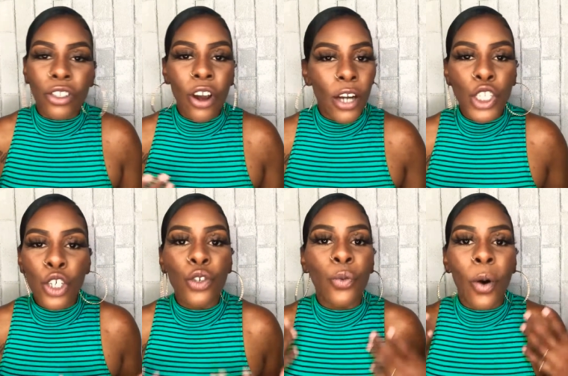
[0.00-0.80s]
our
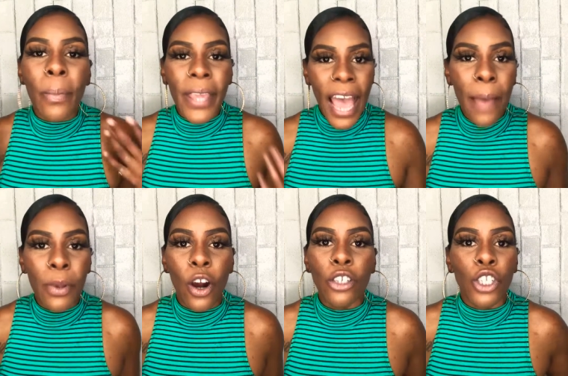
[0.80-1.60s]
children will be happy
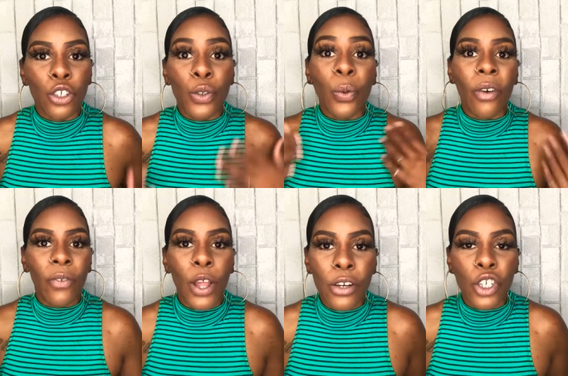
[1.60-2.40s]
our children will
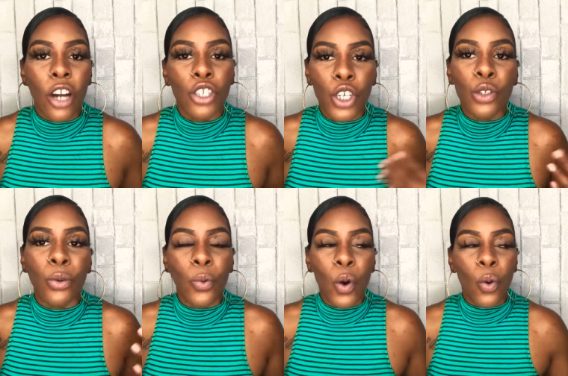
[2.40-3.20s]
flourish our
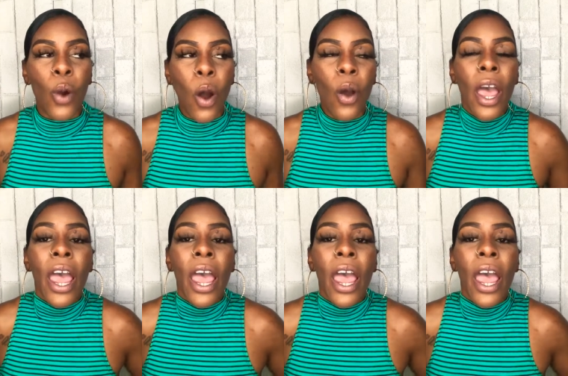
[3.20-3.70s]
children will grow